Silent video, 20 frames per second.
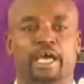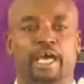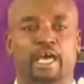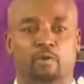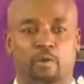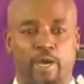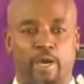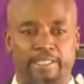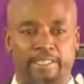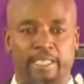
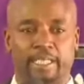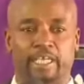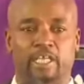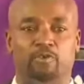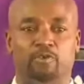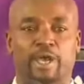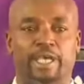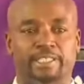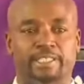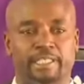And once
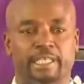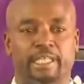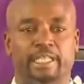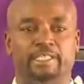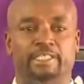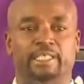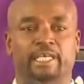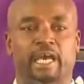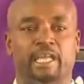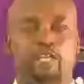again, Your
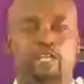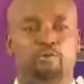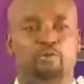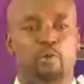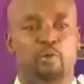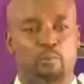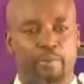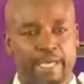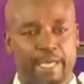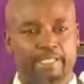Excellency, Karibu
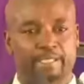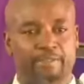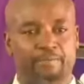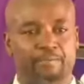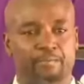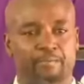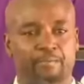Bomet,